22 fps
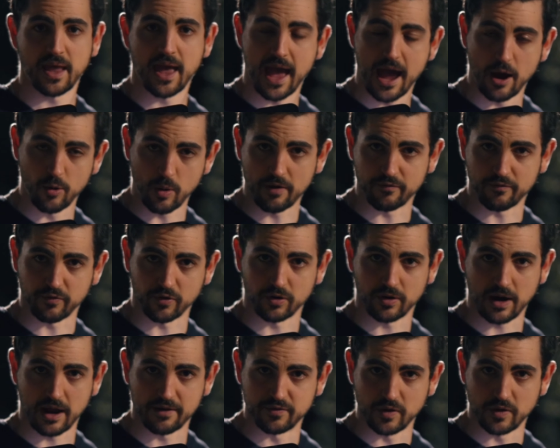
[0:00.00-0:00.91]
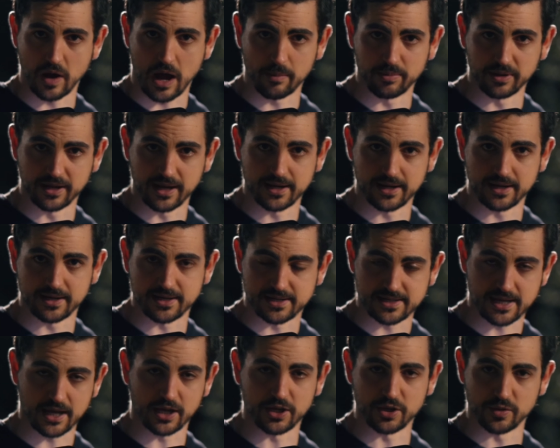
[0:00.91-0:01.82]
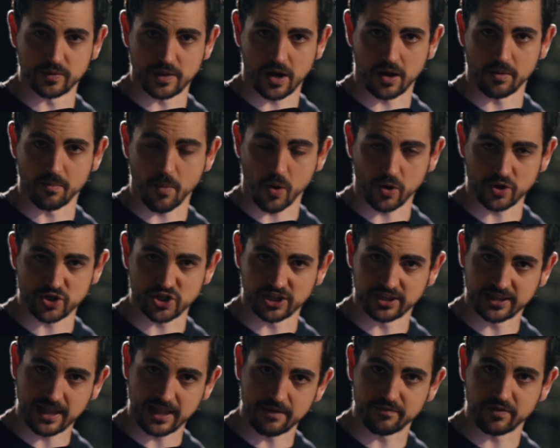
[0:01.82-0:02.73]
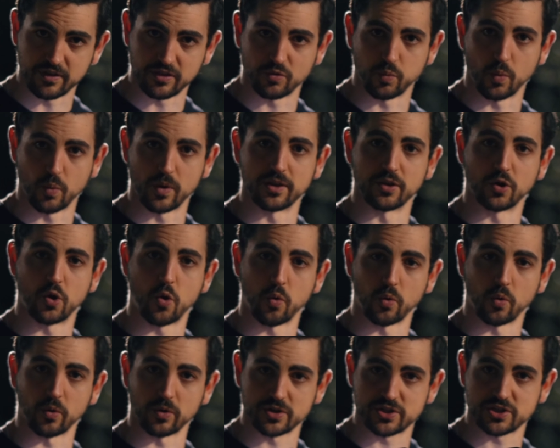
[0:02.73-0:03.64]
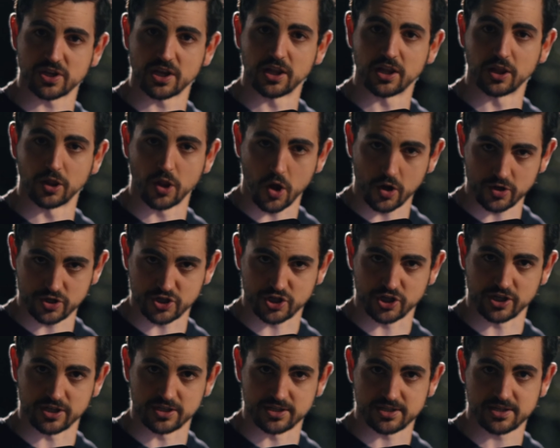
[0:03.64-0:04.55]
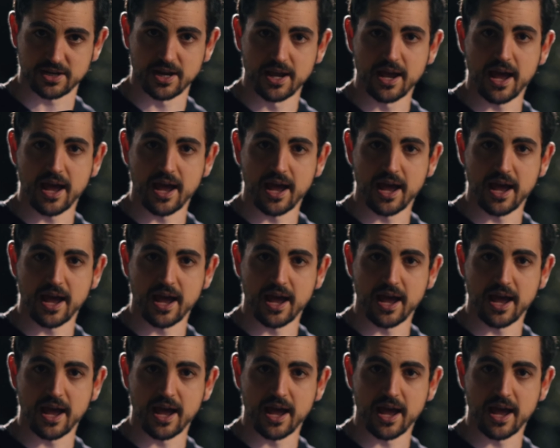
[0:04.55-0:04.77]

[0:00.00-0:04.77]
However, I feel obligated to tell you that on March eleventh, when the course launches,